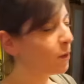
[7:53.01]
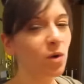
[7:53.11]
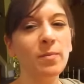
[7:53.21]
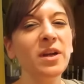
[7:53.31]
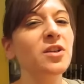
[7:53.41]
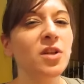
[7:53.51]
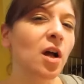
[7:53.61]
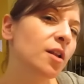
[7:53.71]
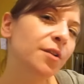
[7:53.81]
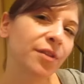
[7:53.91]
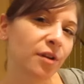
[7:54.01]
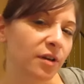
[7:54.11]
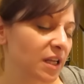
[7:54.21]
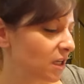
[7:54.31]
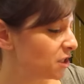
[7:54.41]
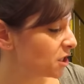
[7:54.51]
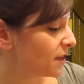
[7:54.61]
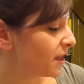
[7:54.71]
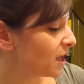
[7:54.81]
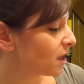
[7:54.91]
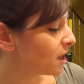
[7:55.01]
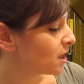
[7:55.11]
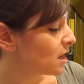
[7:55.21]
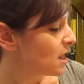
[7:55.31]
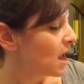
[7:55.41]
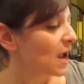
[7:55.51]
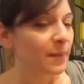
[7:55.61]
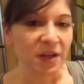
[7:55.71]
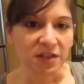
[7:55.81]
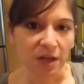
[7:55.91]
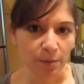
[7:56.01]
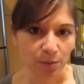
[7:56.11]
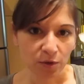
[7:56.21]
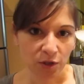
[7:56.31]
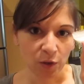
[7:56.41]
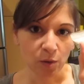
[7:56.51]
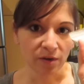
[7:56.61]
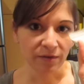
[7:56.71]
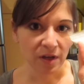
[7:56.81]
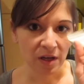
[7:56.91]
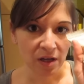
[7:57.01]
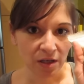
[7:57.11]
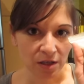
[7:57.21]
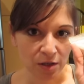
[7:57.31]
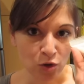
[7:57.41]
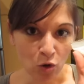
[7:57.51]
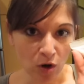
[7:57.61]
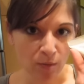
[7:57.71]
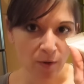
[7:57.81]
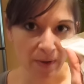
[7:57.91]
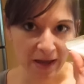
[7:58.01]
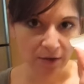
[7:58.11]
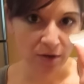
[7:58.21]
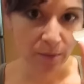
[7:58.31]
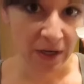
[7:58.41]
They were about a dollar thirty each, I think. I picked up two of the normal powdered